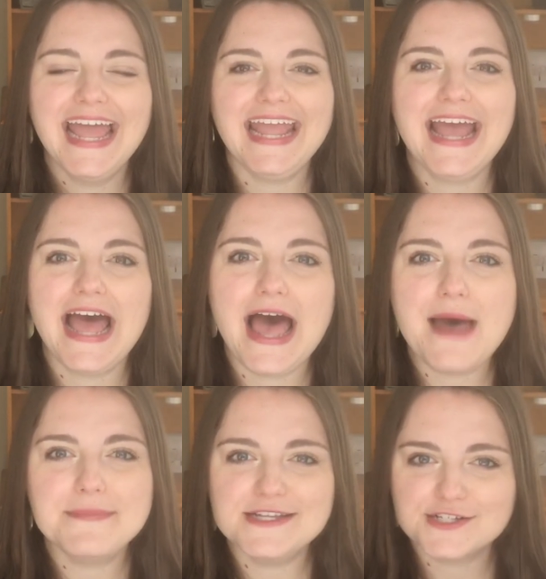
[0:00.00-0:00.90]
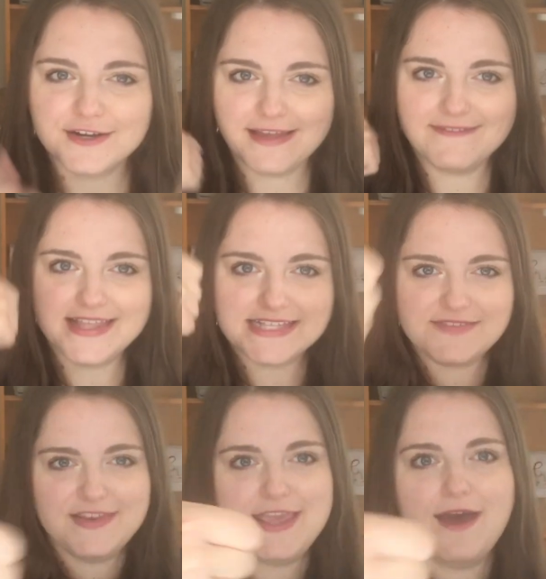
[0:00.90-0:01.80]
And be sure to give
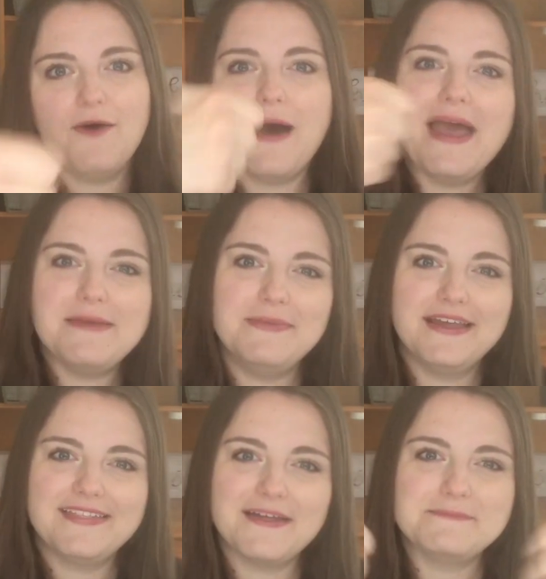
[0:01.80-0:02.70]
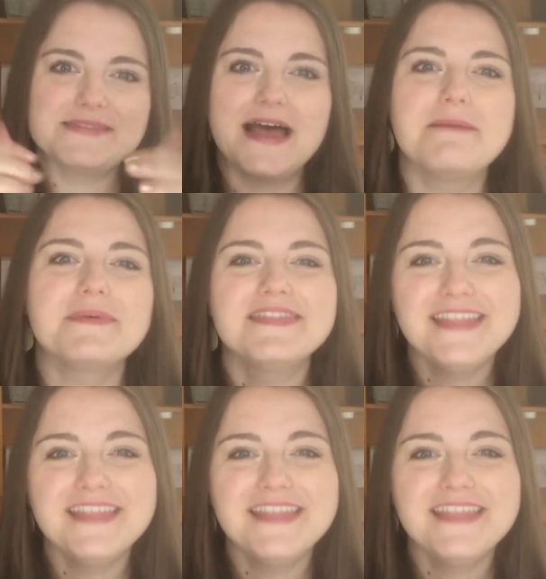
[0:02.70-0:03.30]
this video a big thumbs up.